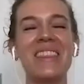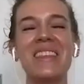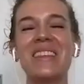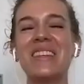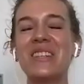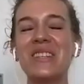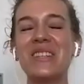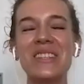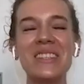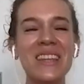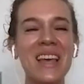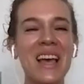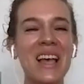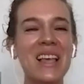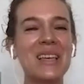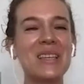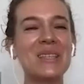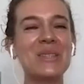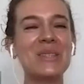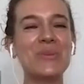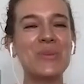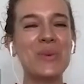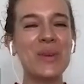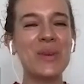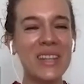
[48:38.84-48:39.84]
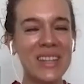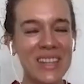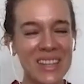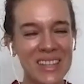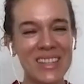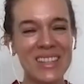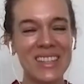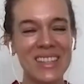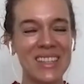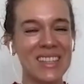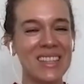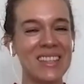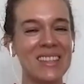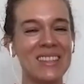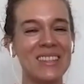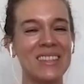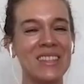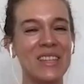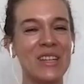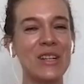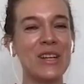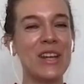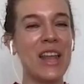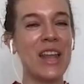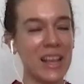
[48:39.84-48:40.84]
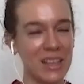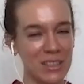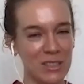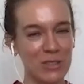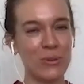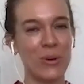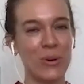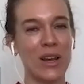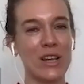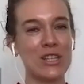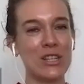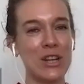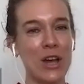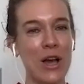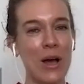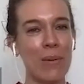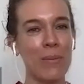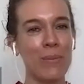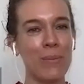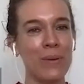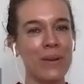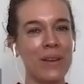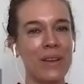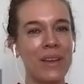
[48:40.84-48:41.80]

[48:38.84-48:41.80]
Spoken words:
then just tell us, when is your next workshop?